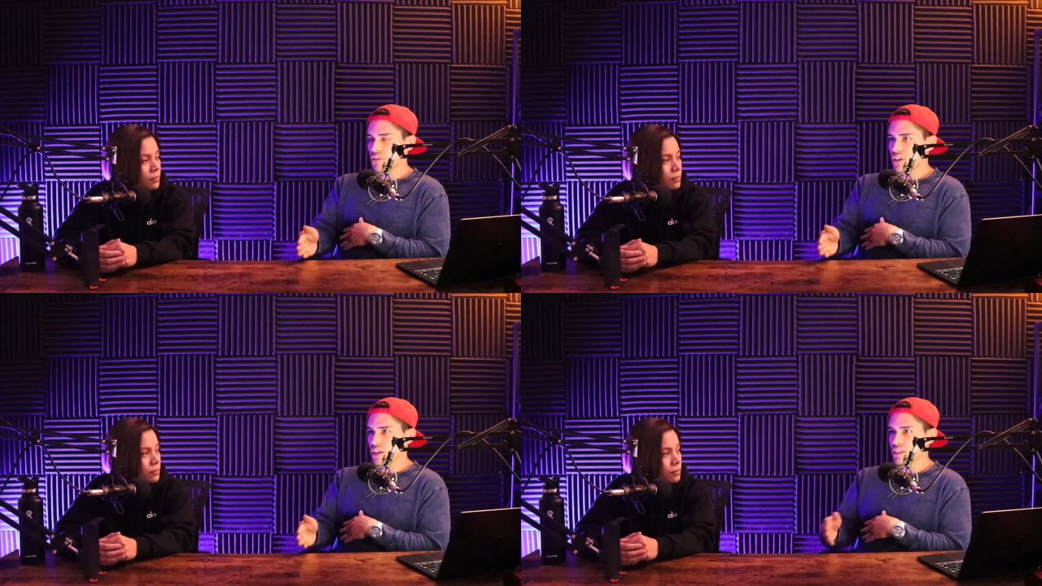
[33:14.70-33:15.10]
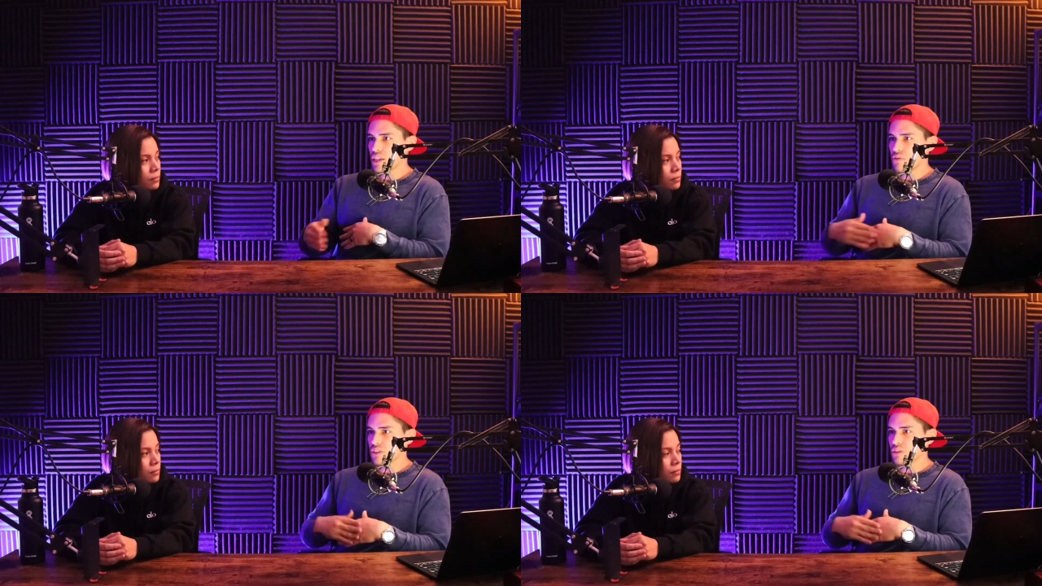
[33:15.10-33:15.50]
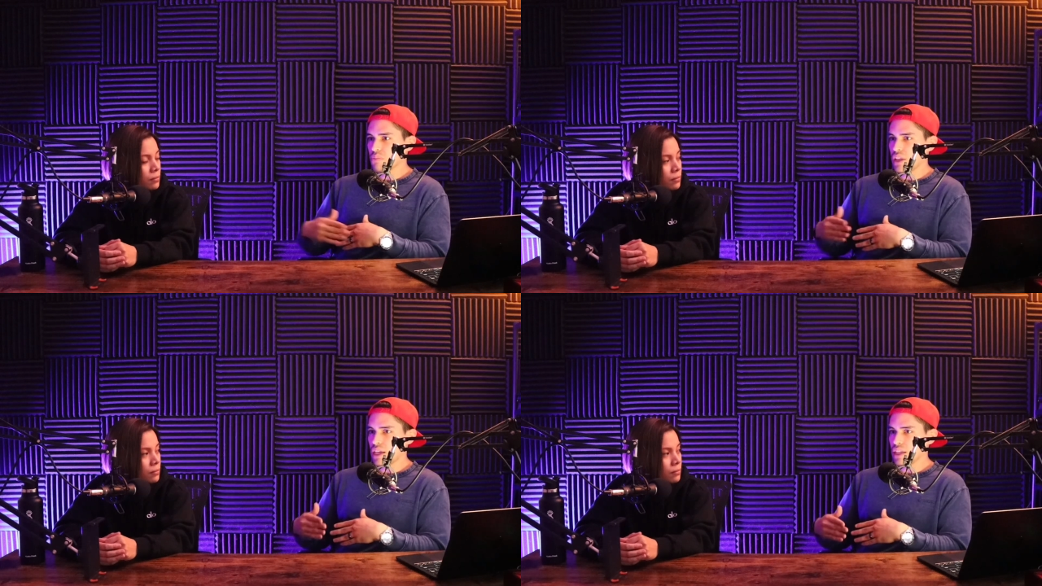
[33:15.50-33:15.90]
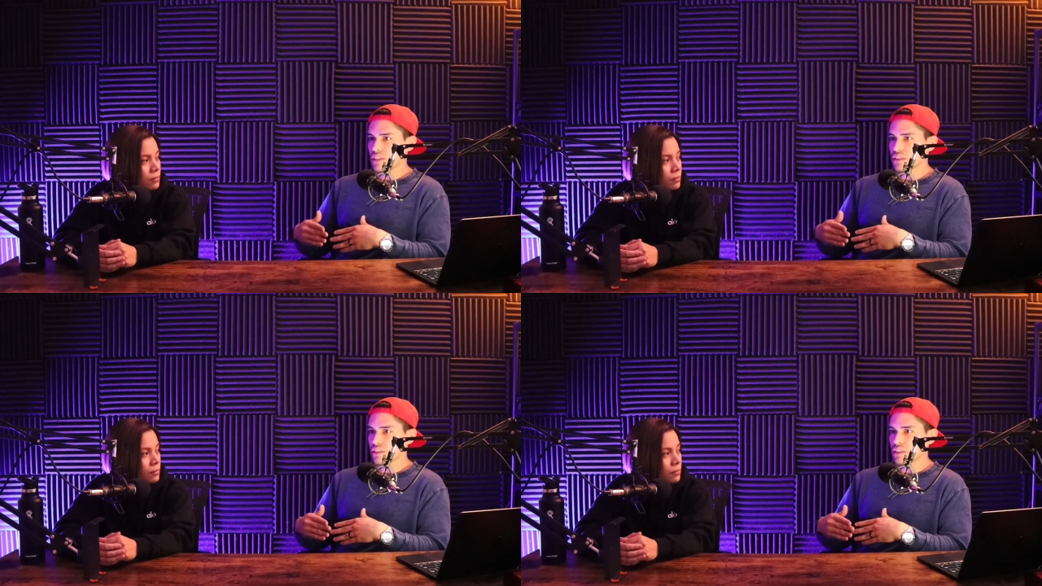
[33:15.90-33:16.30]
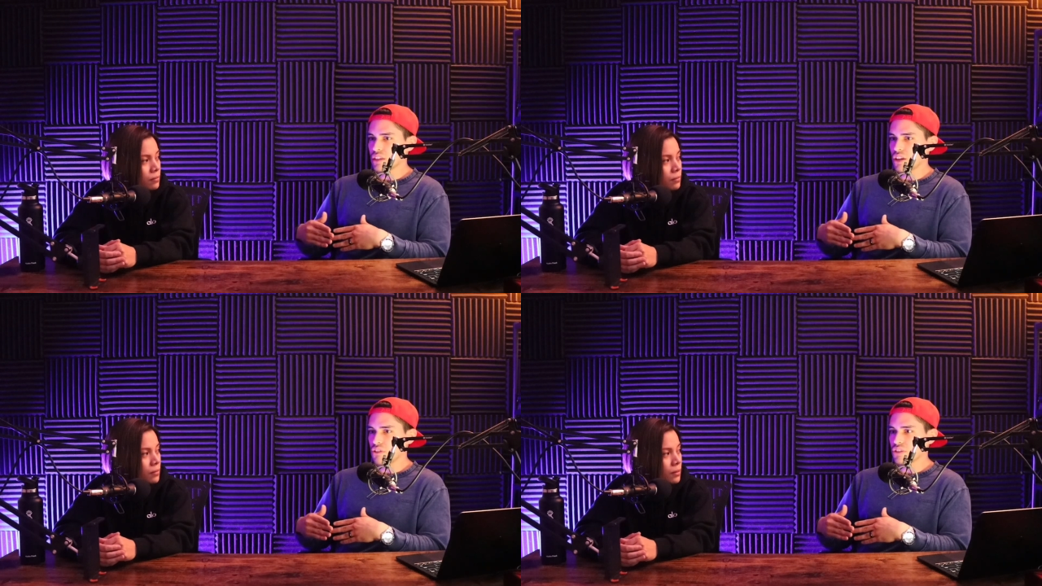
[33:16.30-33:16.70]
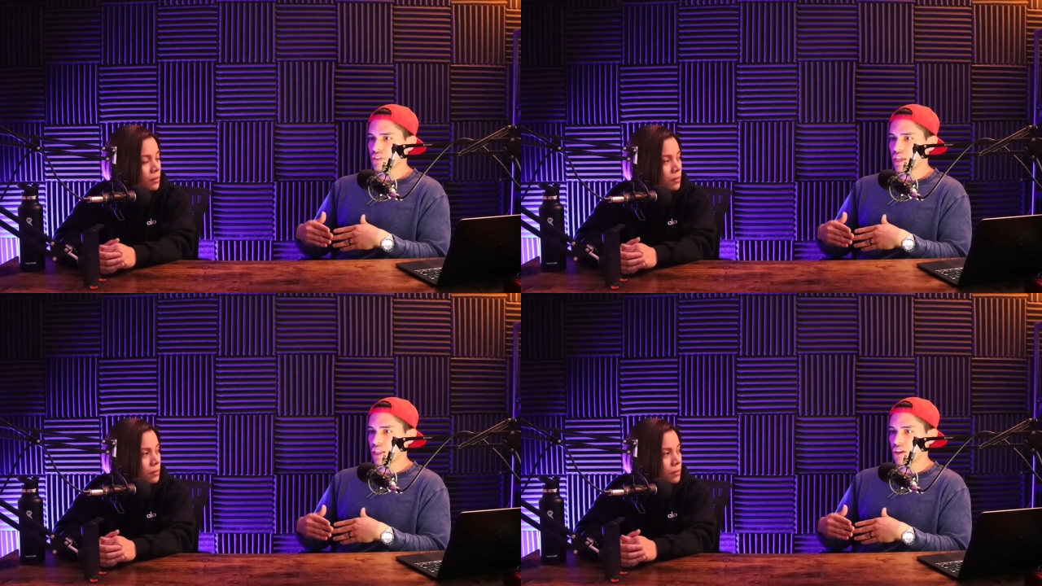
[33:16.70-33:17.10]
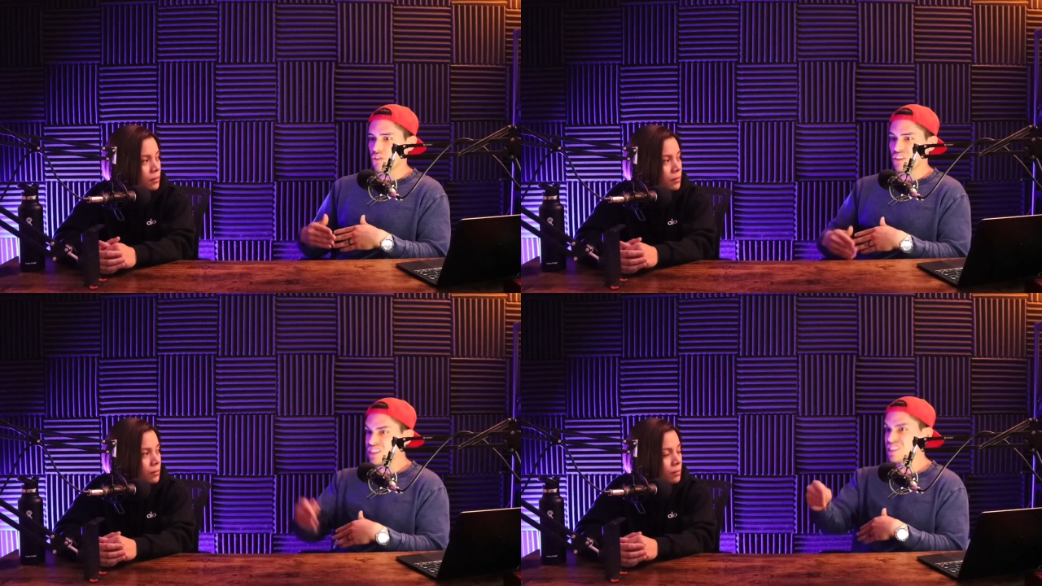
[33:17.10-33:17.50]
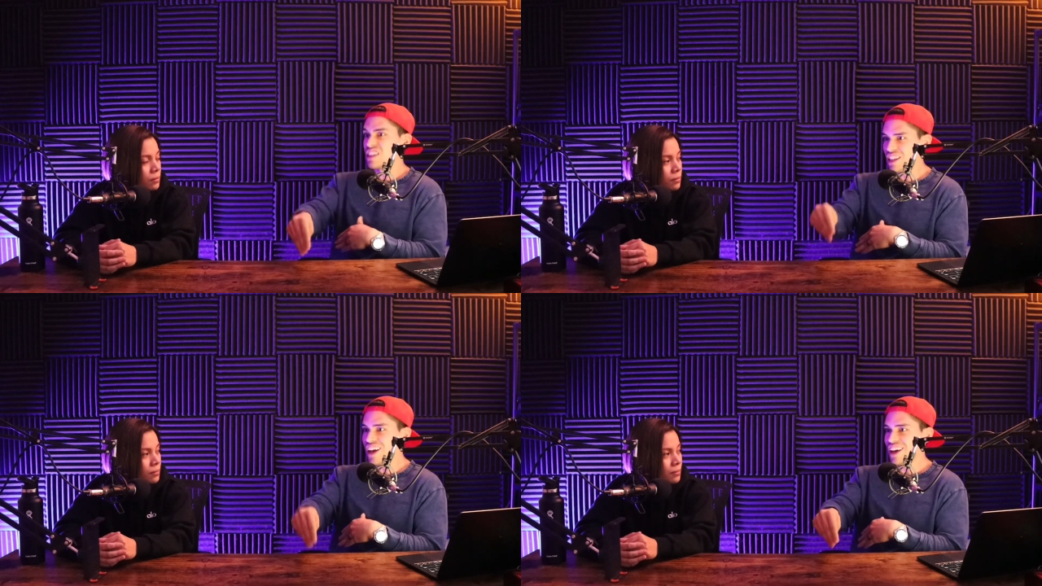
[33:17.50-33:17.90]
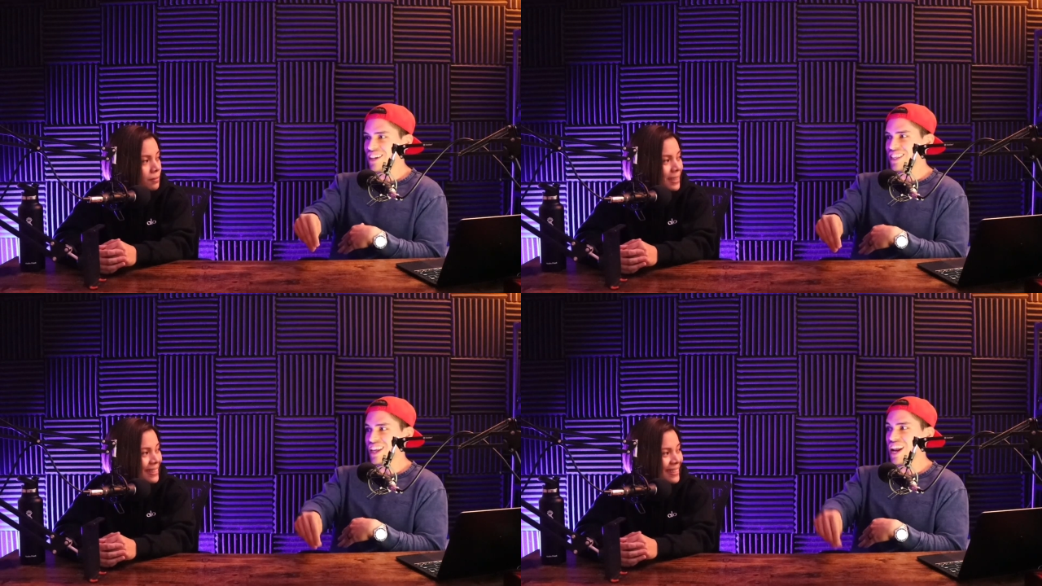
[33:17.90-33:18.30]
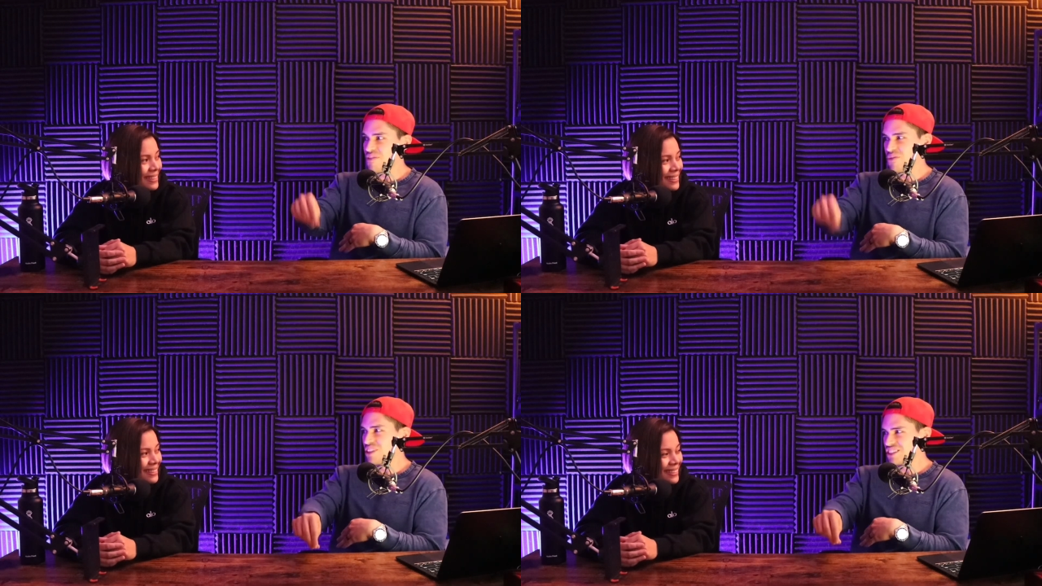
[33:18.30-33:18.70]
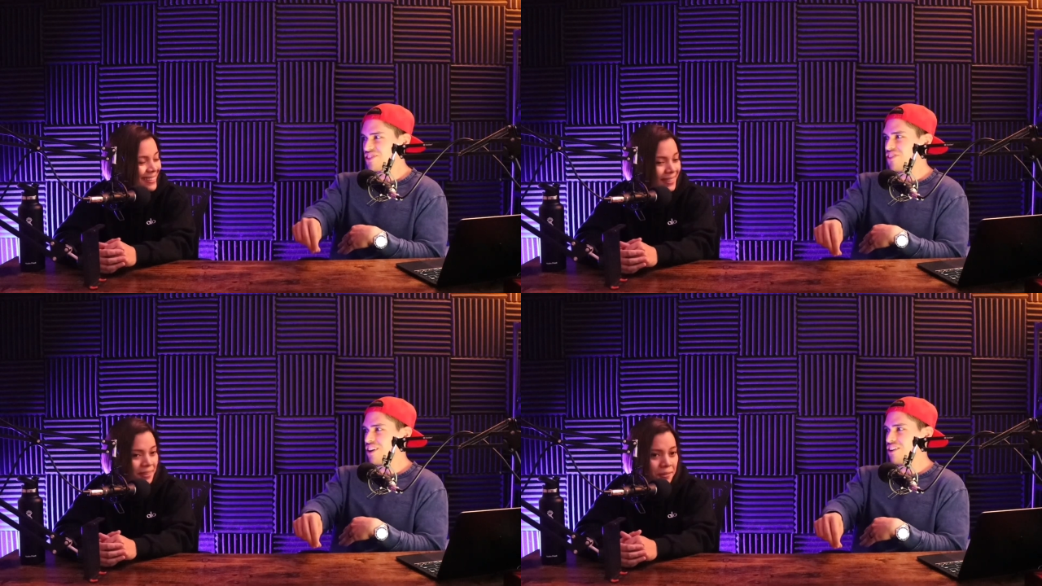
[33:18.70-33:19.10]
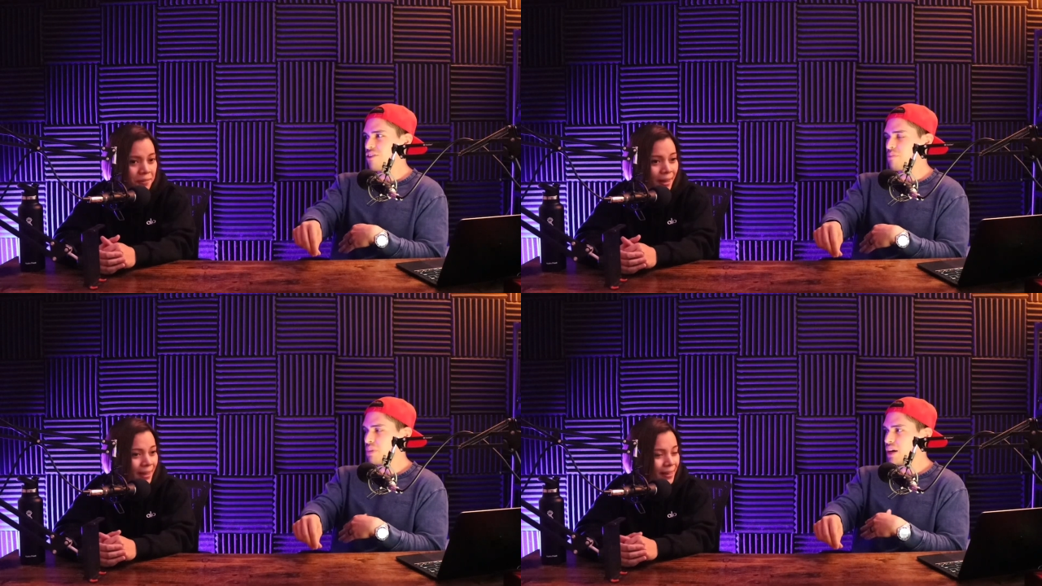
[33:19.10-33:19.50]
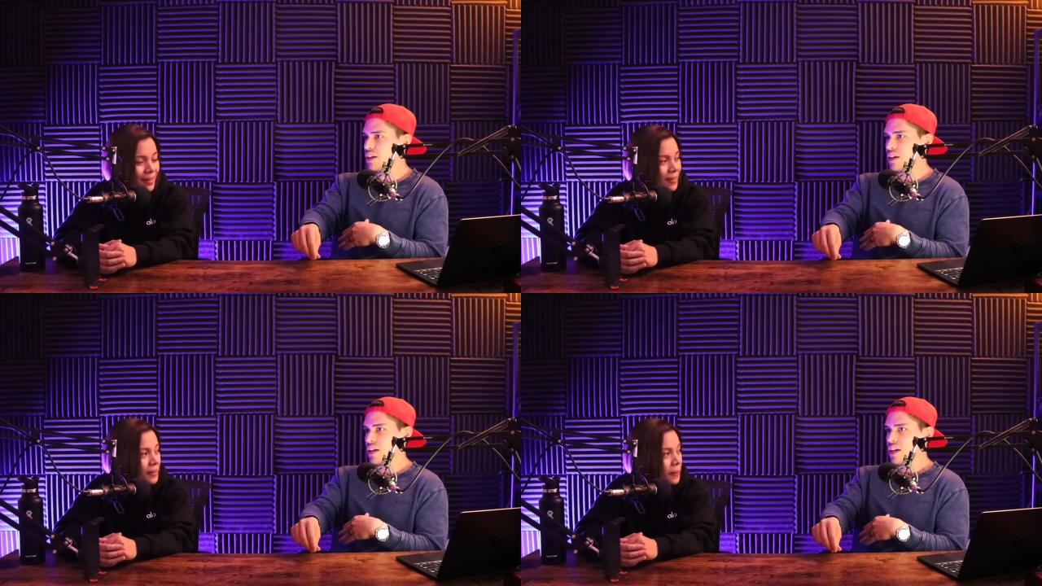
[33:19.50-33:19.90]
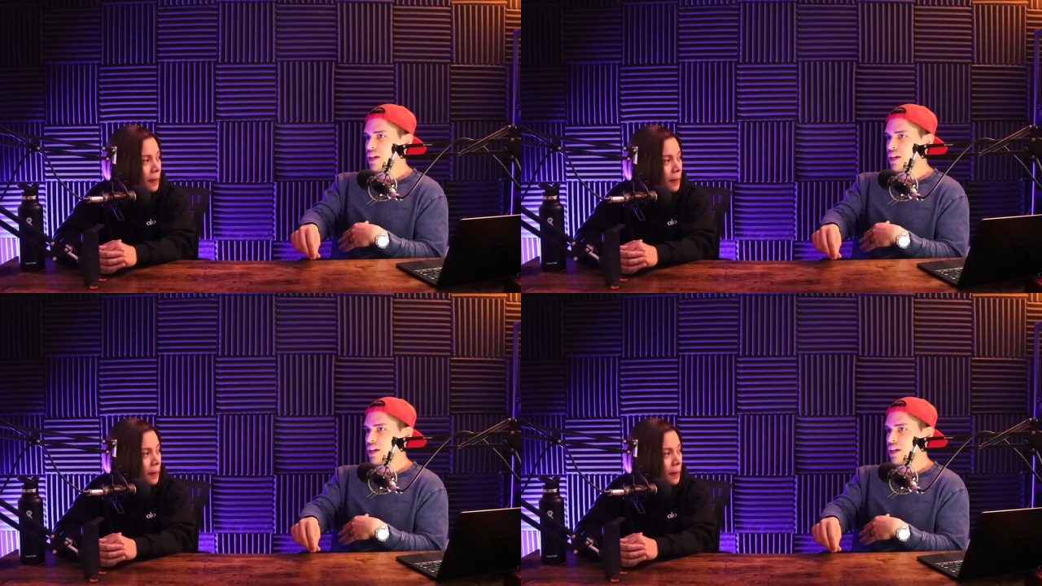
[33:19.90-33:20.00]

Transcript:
Speaker 1: mm-hmm. I don't think it's anyone's place, it's, you know, to say like, oh, this is the line that everyone should follow. Right. But